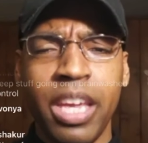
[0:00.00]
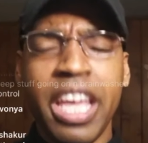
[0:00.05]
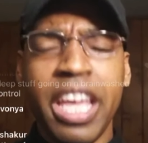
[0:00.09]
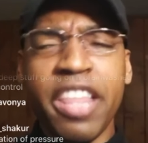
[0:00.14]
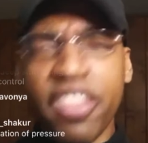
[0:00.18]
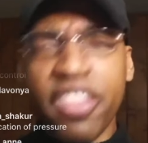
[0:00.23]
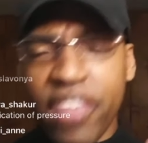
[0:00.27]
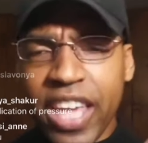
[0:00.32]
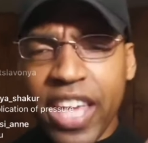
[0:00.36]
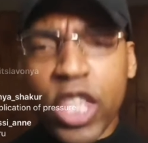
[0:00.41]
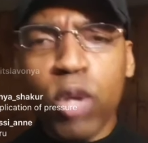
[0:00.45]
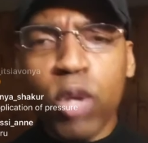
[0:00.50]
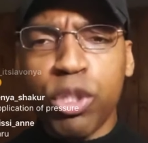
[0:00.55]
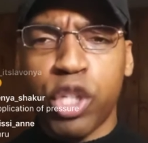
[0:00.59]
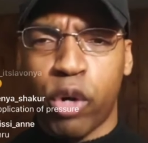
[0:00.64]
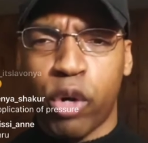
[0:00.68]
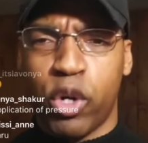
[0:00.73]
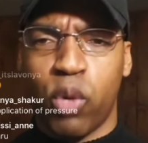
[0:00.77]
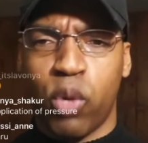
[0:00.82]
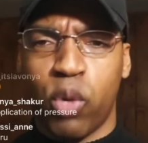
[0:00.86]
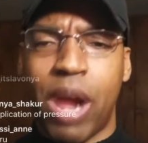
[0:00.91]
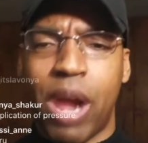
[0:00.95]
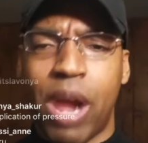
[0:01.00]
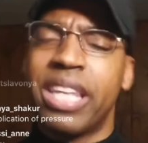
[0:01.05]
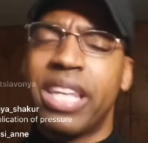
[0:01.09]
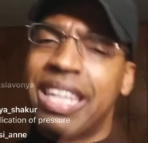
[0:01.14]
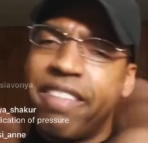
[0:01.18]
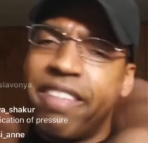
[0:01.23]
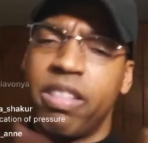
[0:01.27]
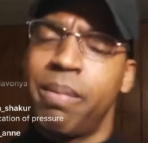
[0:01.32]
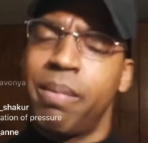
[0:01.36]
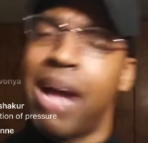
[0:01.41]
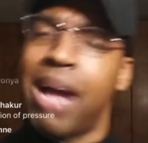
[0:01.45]
Then you turn around and
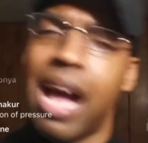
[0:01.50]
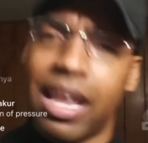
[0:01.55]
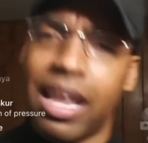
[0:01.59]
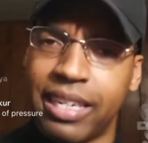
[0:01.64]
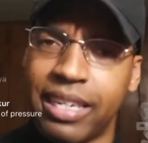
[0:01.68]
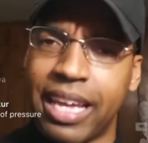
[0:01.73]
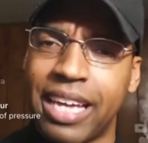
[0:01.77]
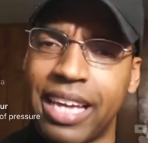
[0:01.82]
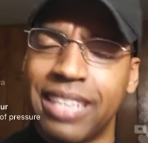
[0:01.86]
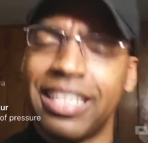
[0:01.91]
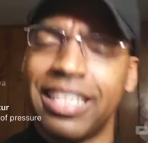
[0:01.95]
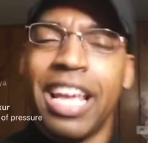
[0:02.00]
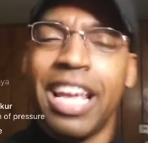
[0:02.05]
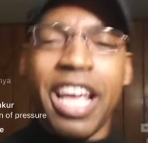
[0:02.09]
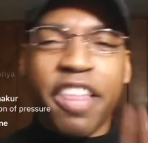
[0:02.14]
give them holidays.